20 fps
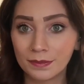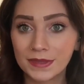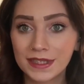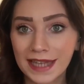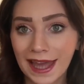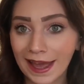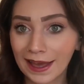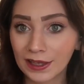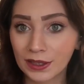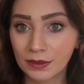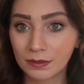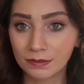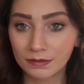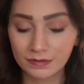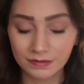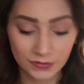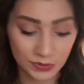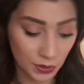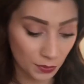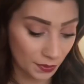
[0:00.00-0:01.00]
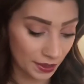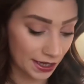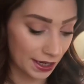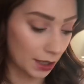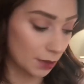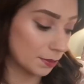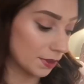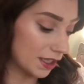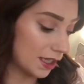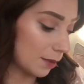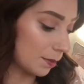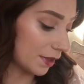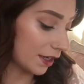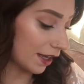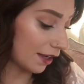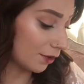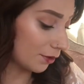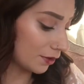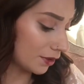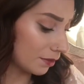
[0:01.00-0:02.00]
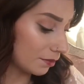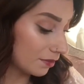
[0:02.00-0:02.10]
tag them, don't care, but keep an eye on them.